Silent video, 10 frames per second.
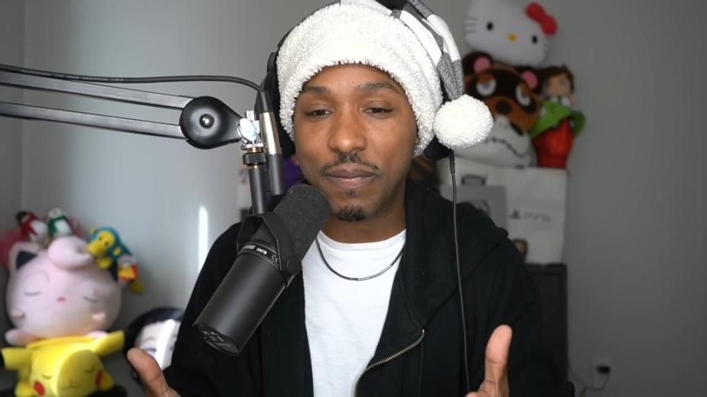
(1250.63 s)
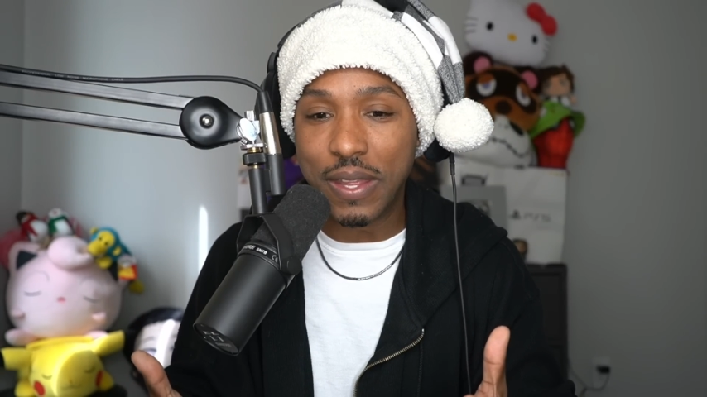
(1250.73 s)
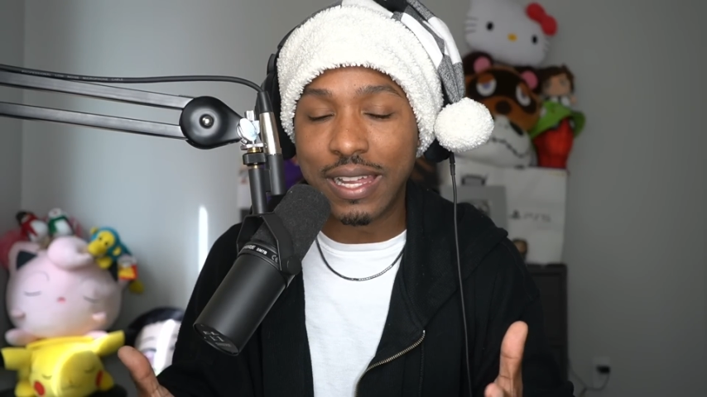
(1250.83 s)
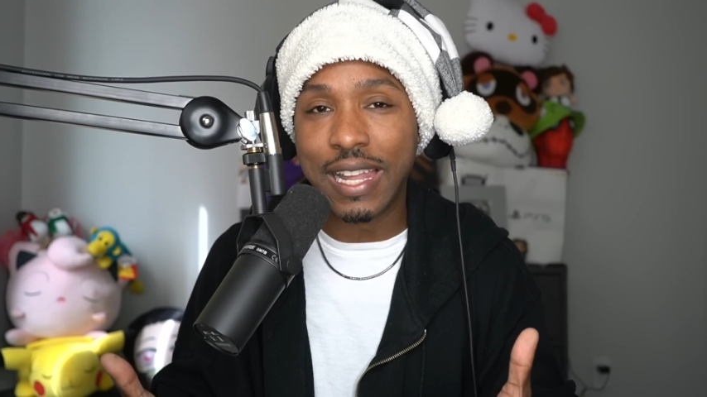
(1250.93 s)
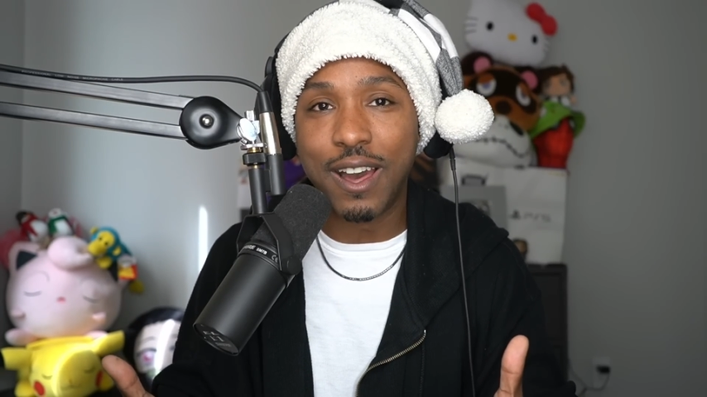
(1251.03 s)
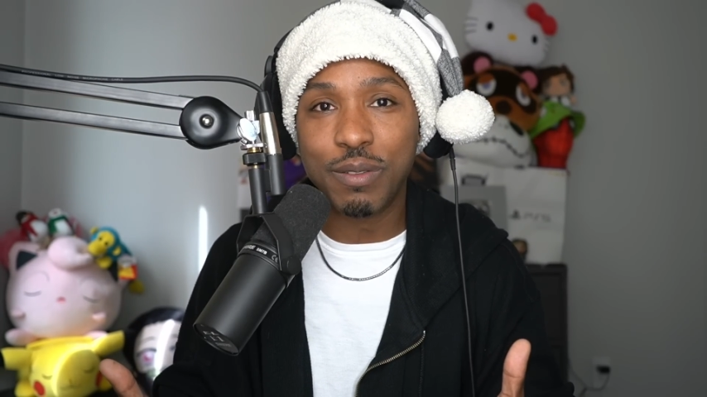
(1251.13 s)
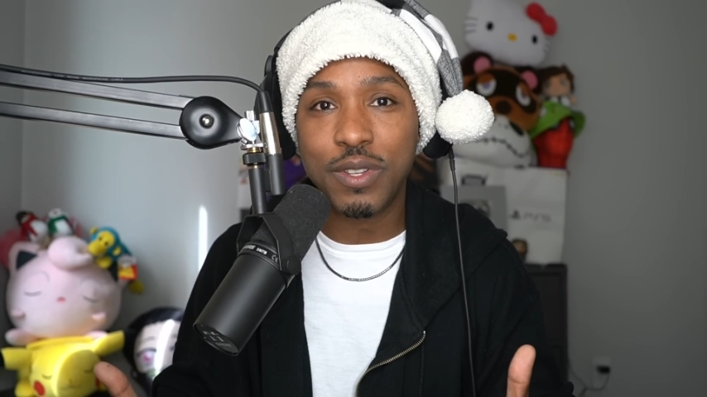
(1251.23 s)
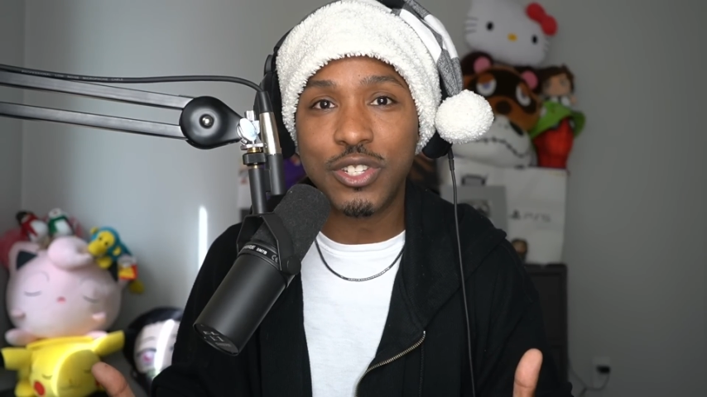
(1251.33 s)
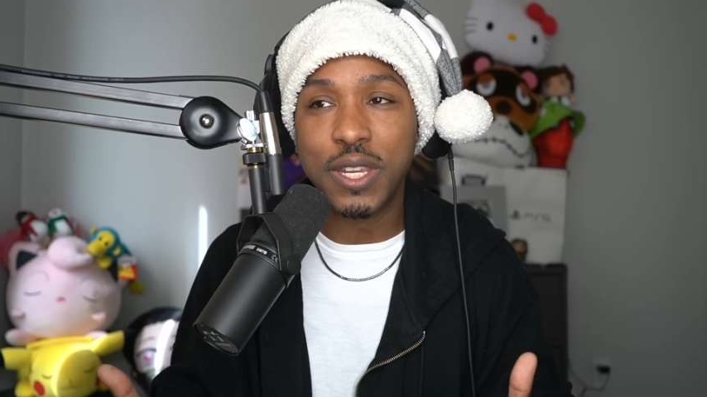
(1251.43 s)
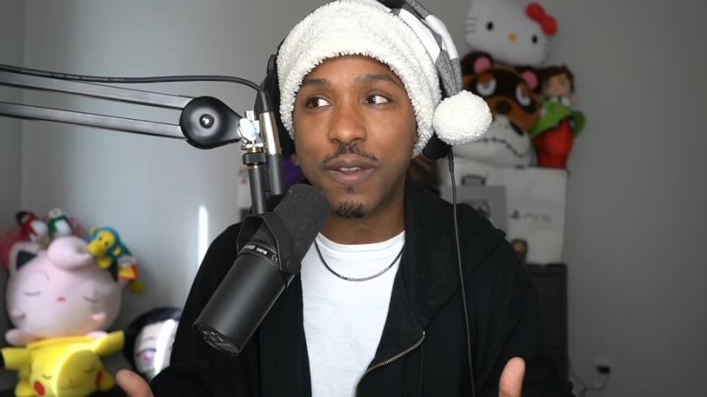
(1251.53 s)
allow them
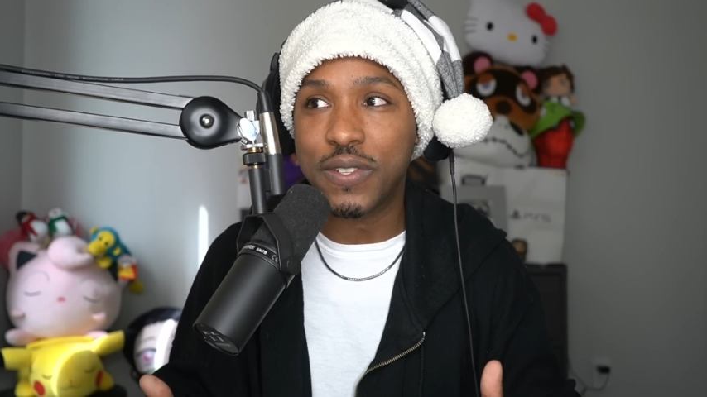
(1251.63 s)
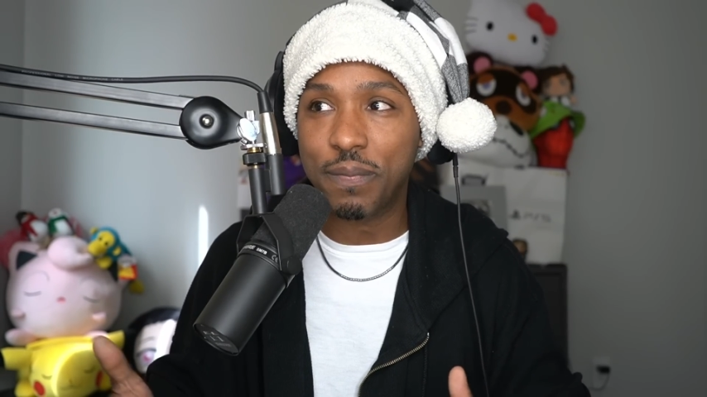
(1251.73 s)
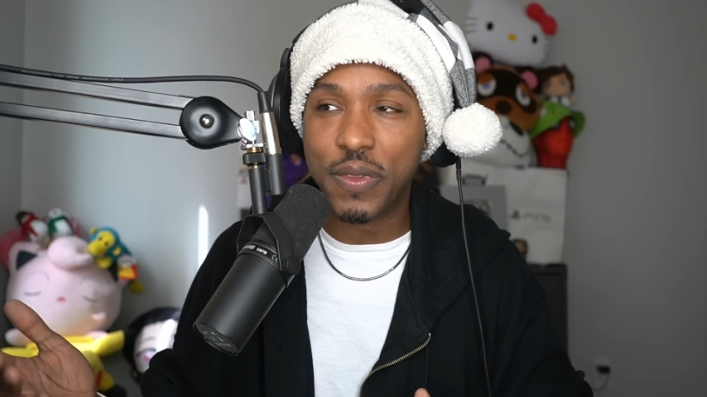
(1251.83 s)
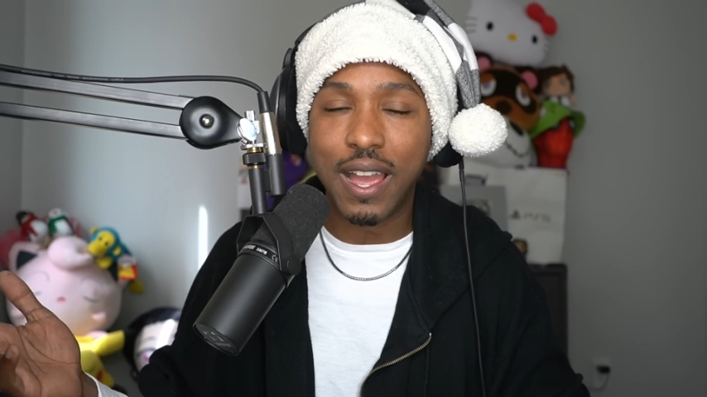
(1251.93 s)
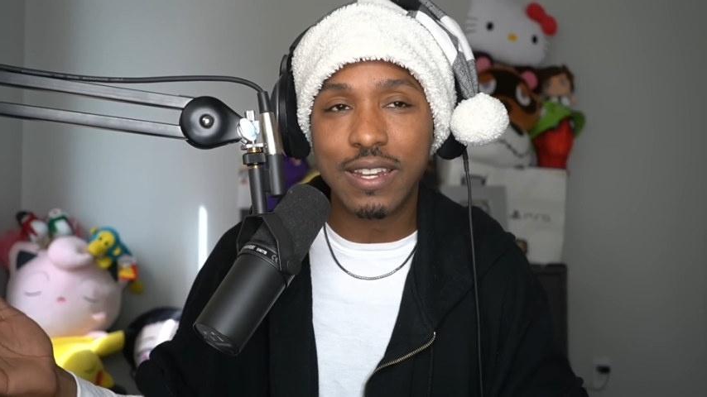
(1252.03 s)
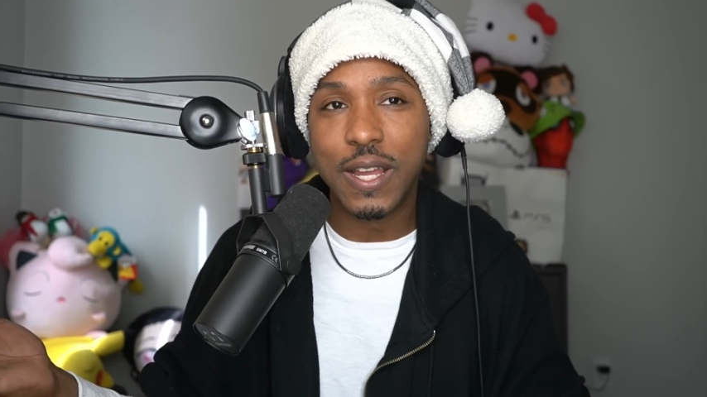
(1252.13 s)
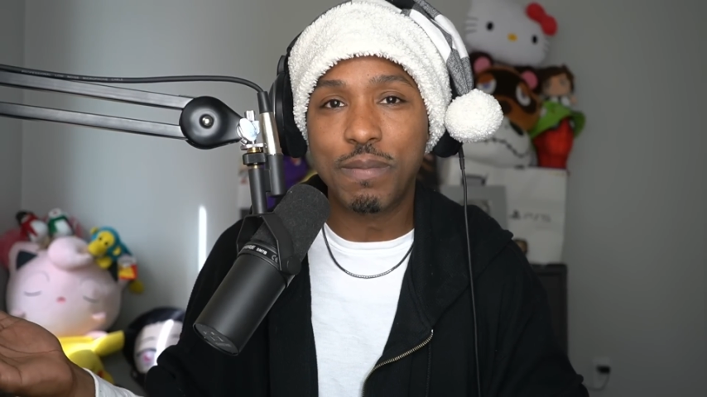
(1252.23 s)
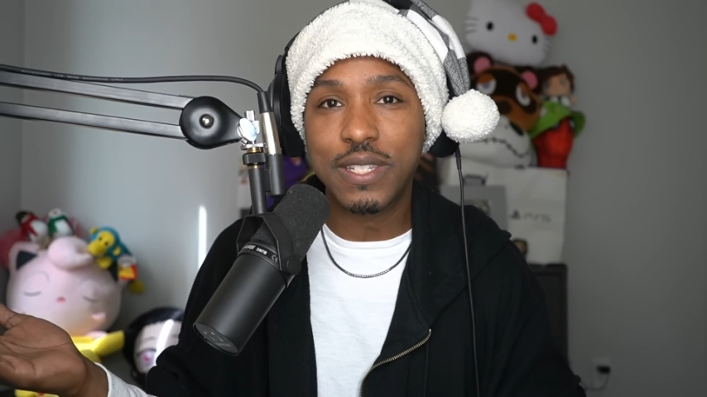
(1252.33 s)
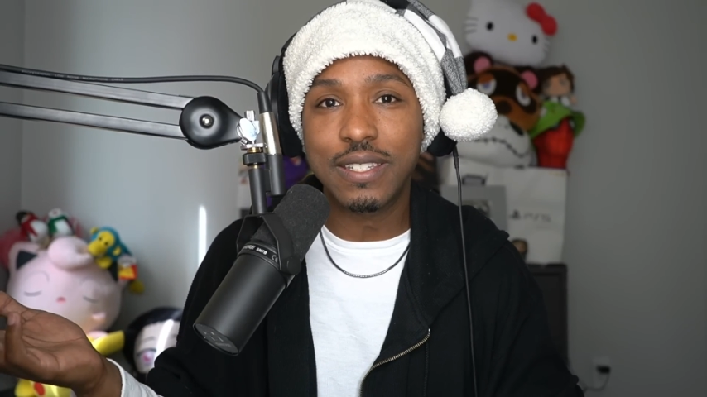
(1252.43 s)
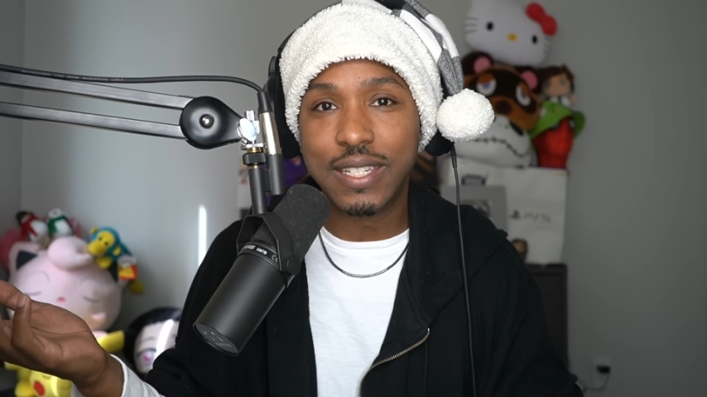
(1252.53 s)
to shift.
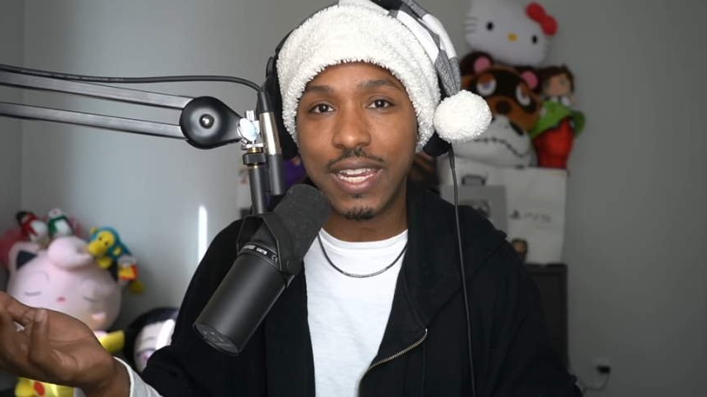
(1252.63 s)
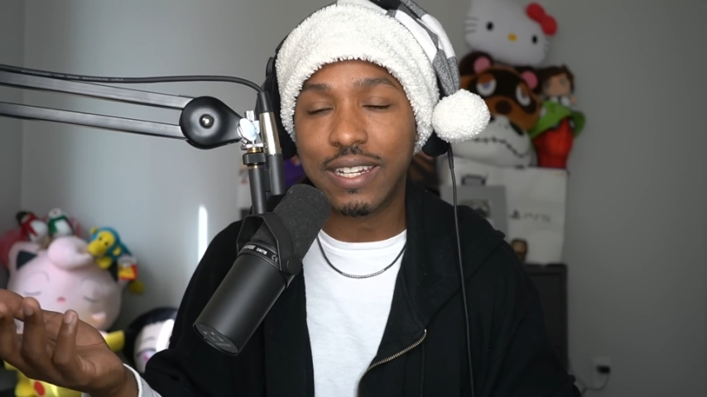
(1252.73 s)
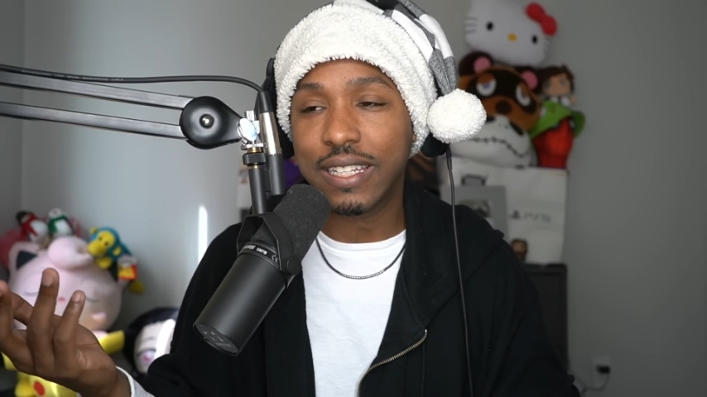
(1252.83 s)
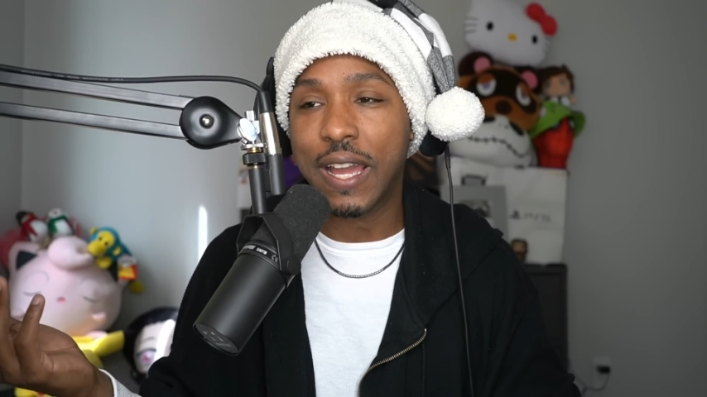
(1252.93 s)
iDubbbz is taking